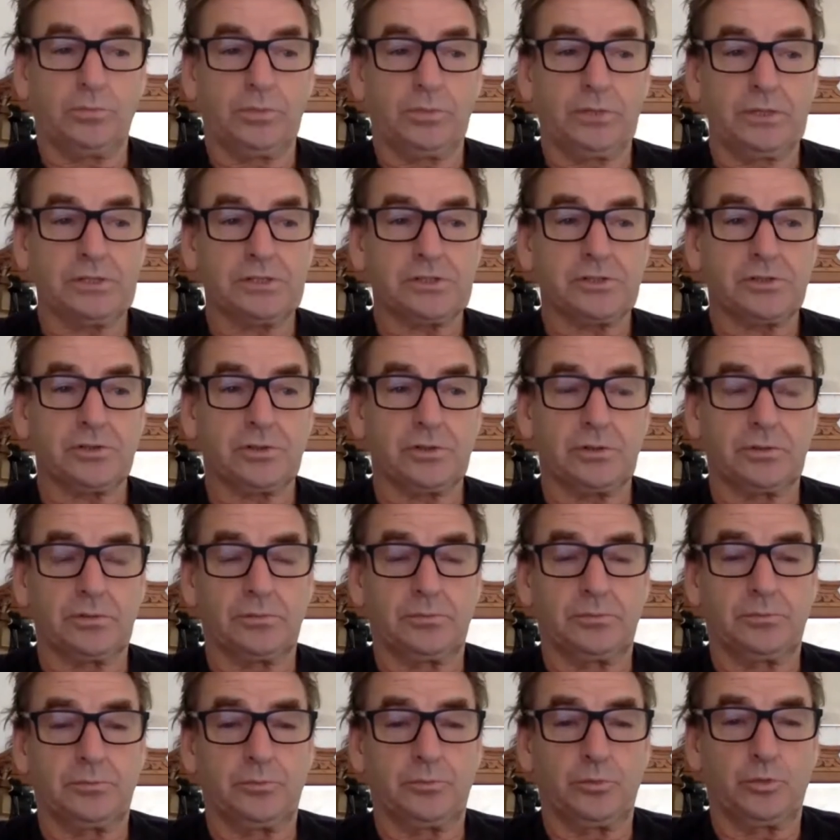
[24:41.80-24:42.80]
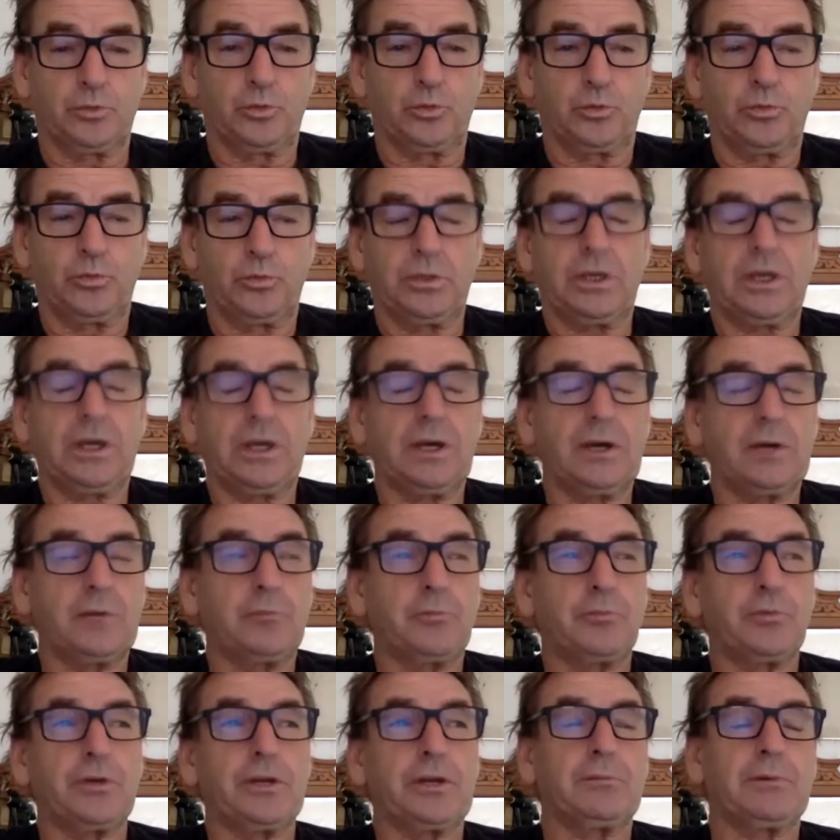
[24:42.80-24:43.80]
that's sort of,
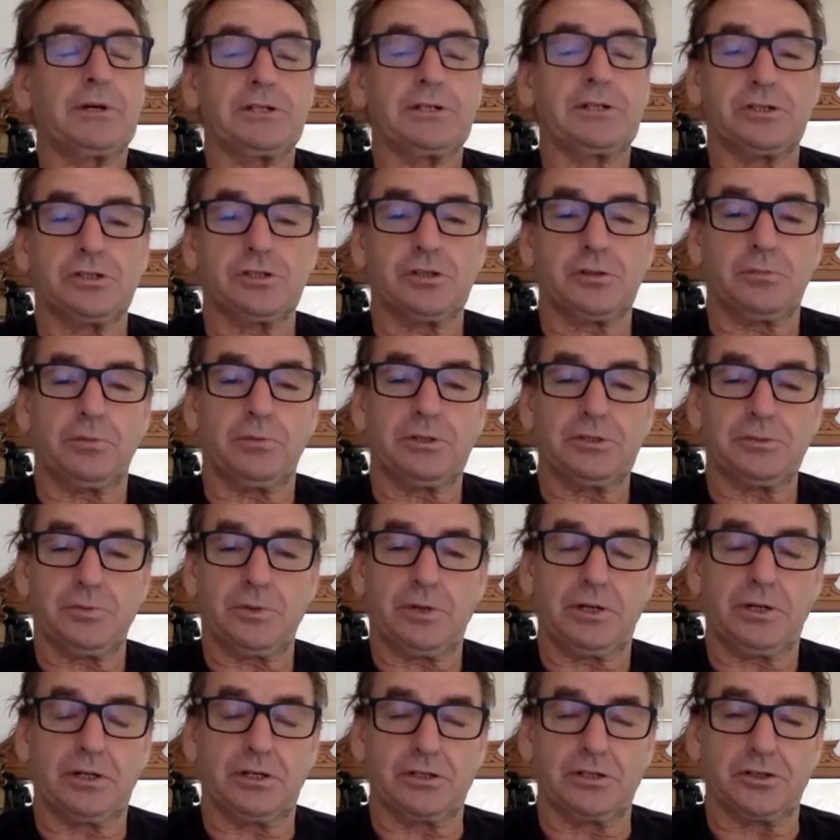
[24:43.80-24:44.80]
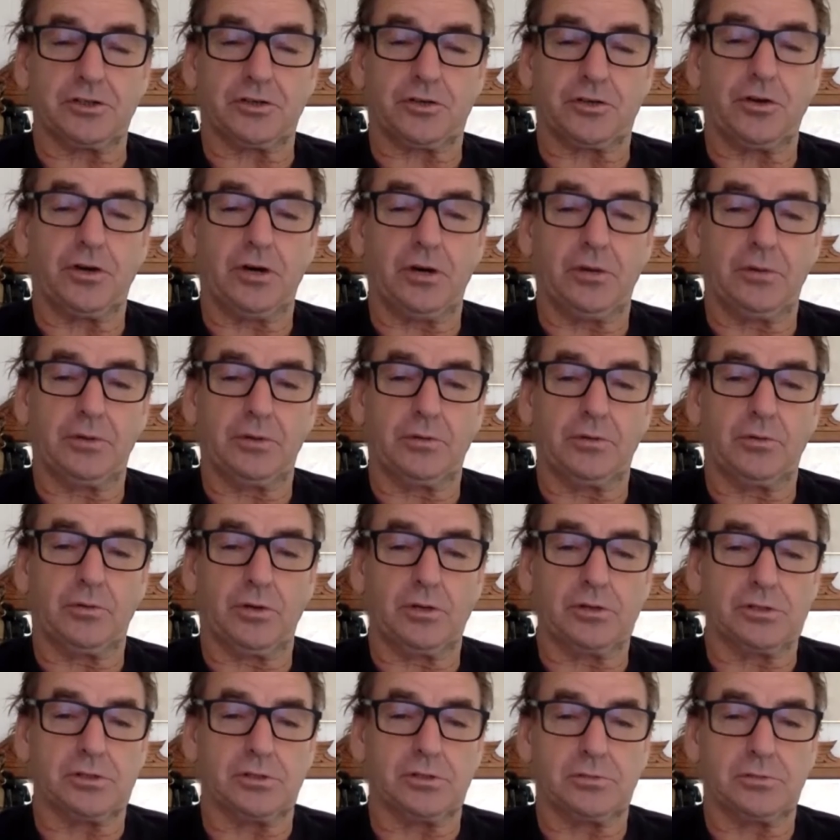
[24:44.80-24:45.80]
pretty much the best way to describe it. It
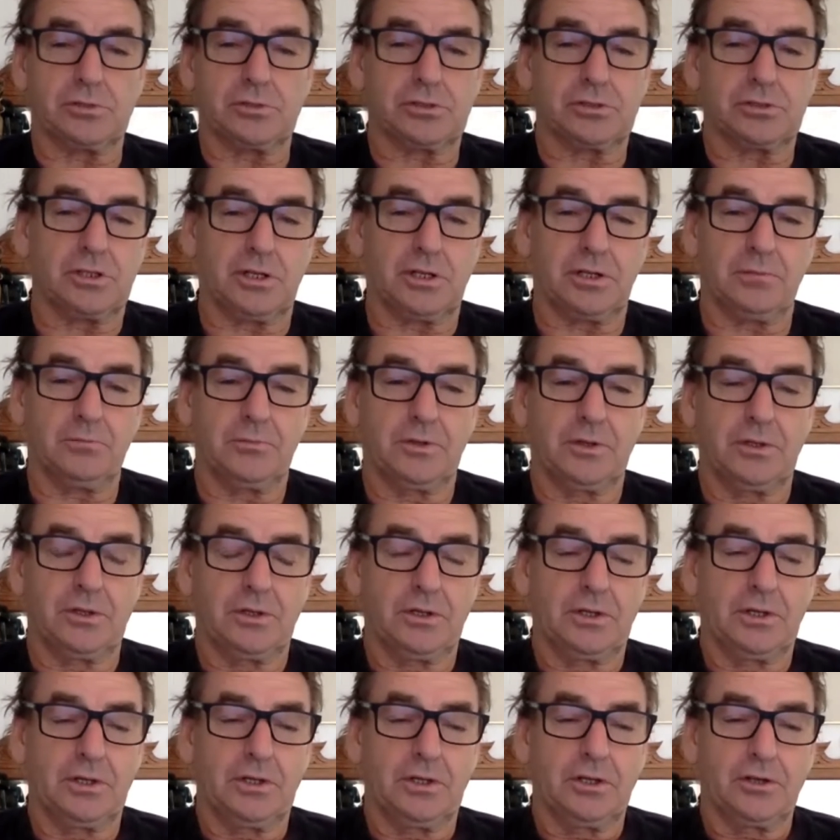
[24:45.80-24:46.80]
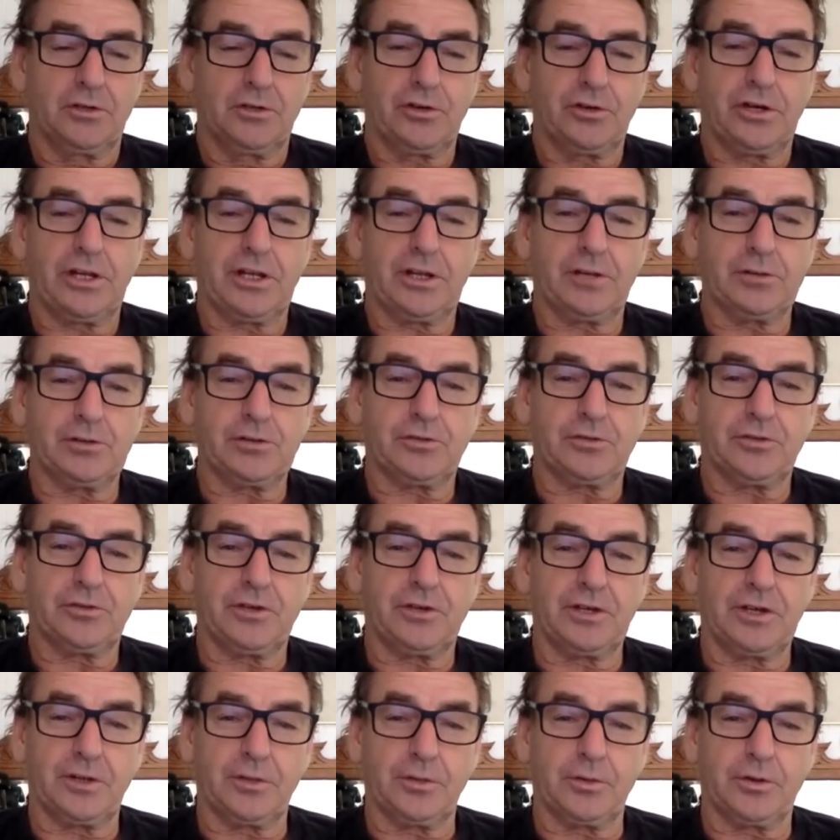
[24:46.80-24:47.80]
was training was
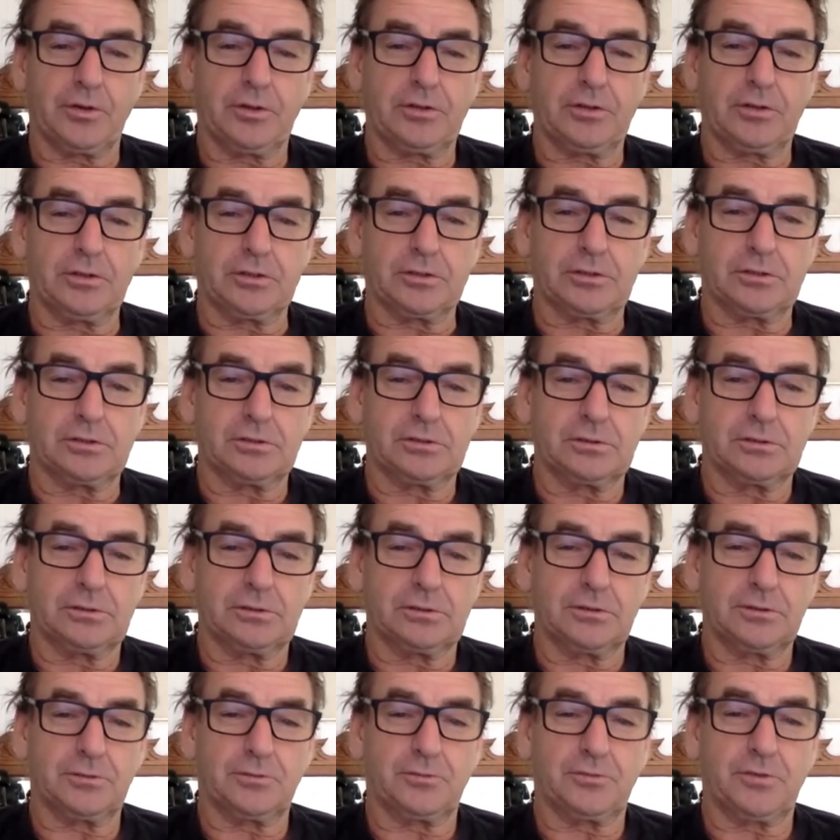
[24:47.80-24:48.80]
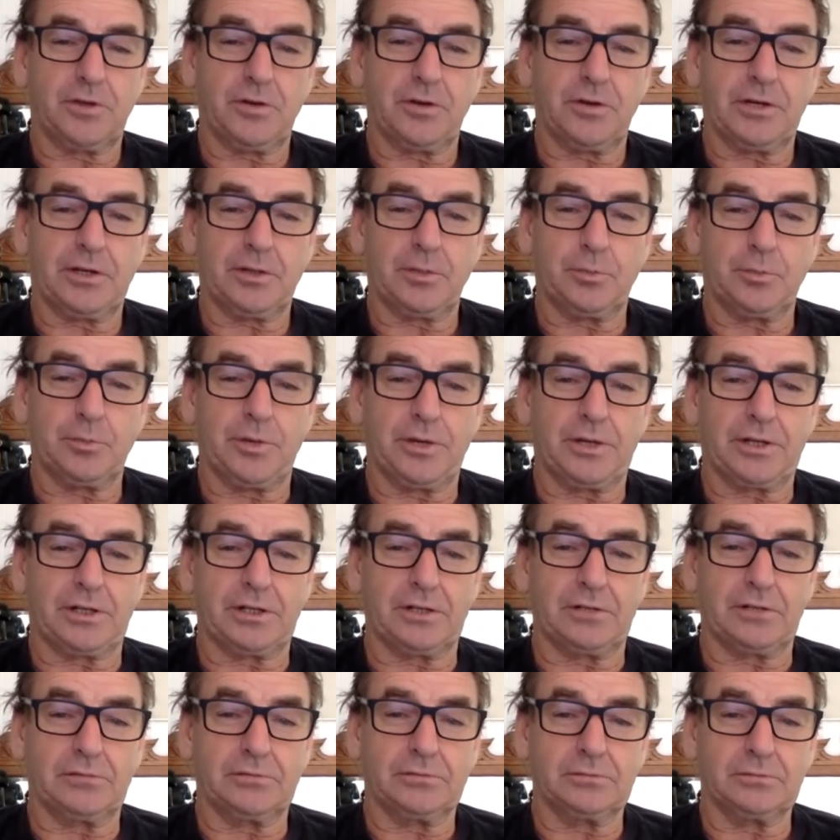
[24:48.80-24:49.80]
fairly ruthless. It was very
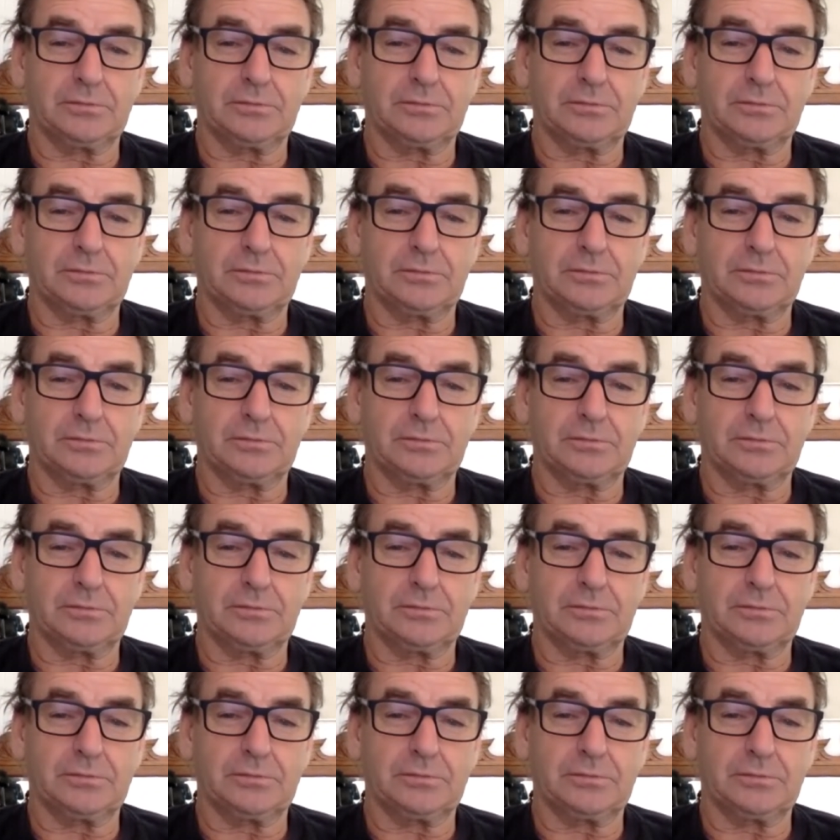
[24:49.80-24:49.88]
competitive.